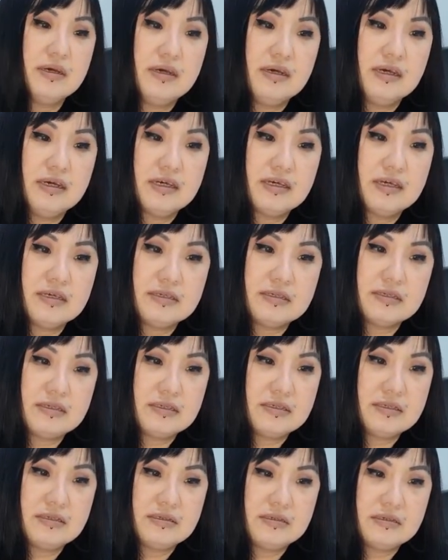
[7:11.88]

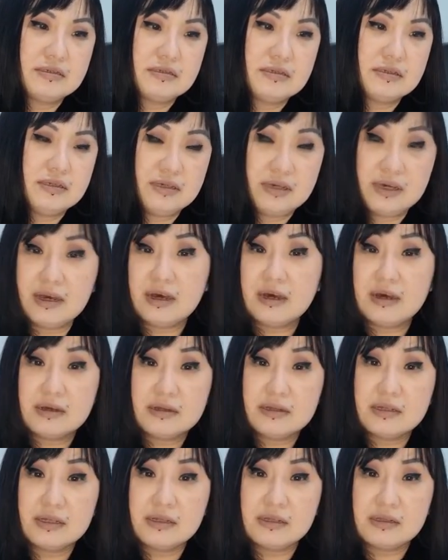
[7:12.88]
because
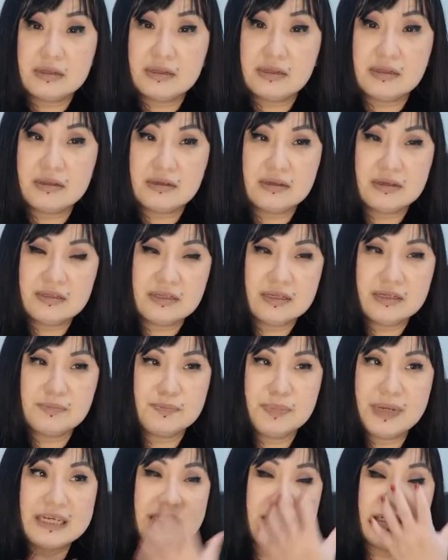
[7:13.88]

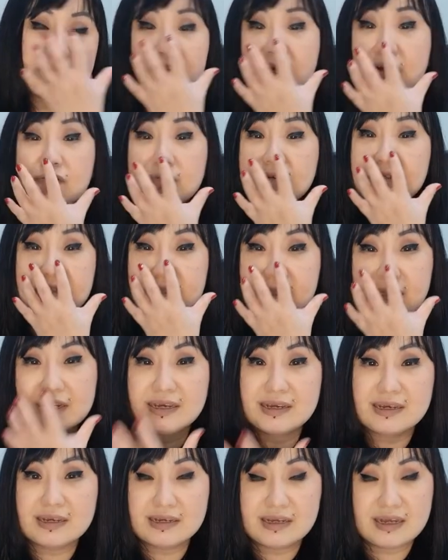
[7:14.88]
it basically covers
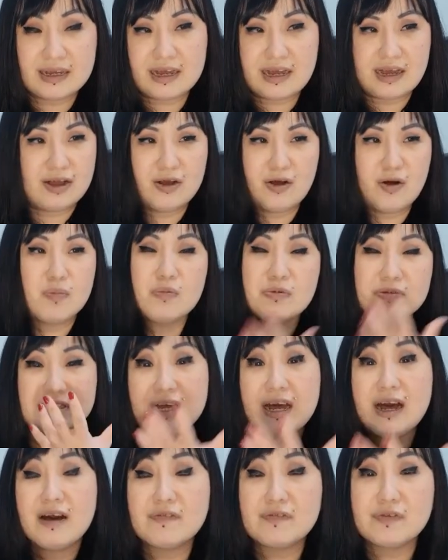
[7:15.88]
like almost
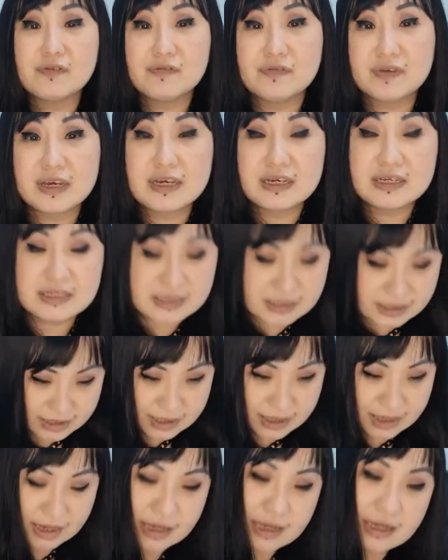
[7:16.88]
half your face.
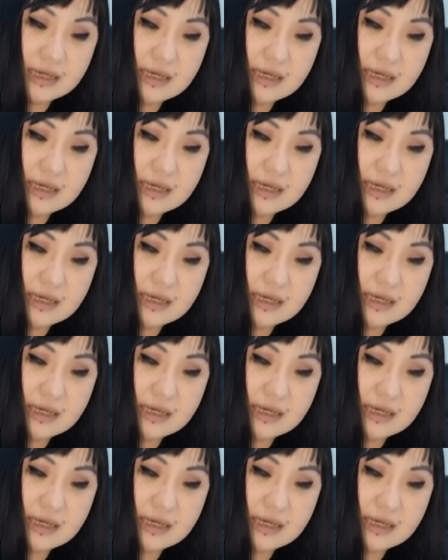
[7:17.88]
Yeah.